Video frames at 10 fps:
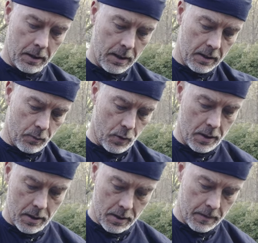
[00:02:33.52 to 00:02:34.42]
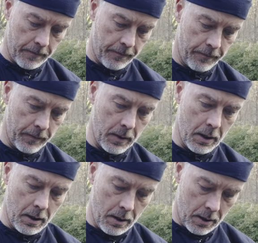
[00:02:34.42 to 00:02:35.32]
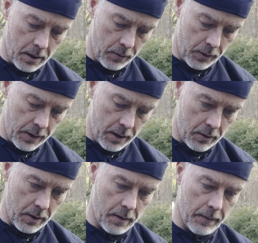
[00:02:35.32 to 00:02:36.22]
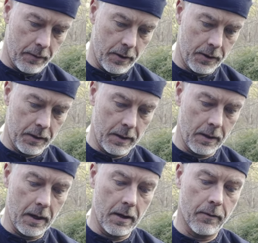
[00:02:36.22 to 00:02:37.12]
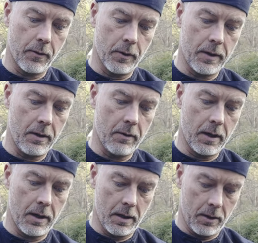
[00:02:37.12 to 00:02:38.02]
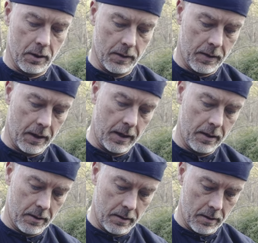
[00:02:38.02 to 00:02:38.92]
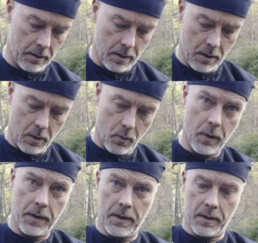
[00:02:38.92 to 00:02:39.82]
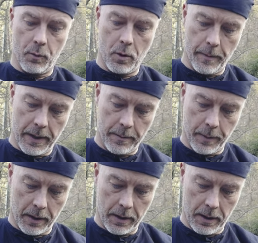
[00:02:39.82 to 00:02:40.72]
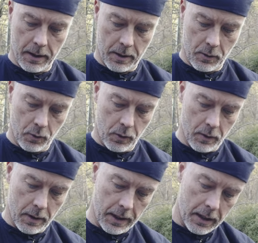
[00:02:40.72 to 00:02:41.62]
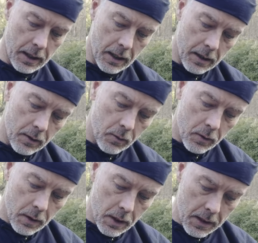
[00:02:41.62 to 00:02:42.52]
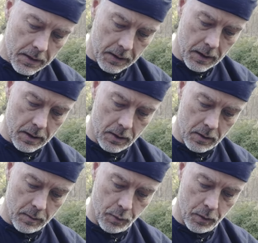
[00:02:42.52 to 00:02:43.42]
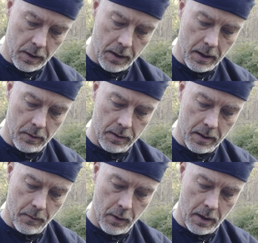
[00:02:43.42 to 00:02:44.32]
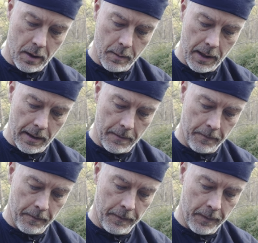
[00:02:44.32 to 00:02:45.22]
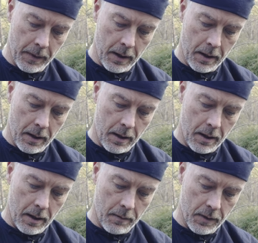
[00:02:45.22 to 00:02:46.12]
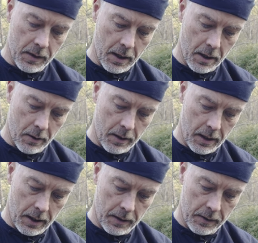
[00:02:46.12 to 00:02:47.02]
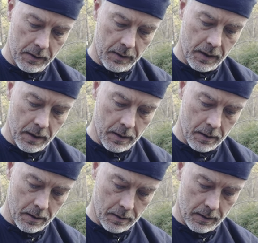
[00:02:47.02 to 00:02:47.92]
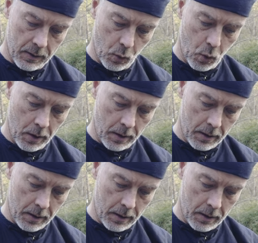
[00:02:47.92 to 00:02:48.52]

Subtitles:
this one goes here in the first, and of course then you can adjust the height with this small belt buckle here to your liking and to your needs. I just put it now somewhere in the middle, and then we see how it hangs. So